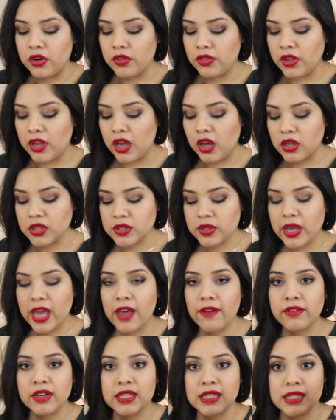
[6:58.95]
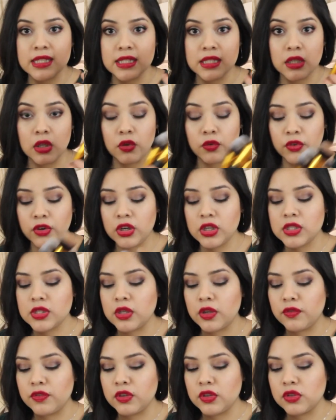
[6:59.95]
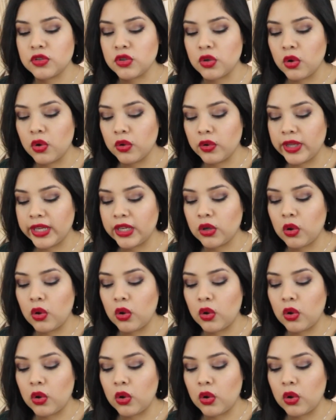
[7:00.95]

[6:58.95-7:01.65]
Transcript: They also have it in silver so if you don't like